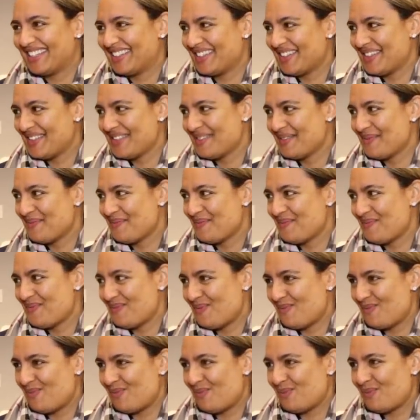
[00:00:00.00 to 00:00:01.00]

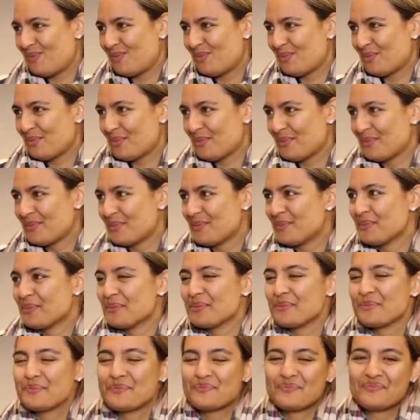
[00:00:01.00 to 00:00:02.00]

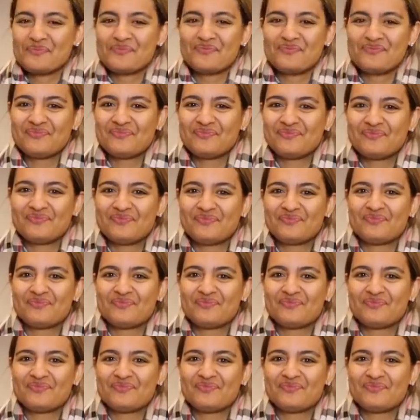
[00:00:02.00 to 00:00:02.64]
(not speaking)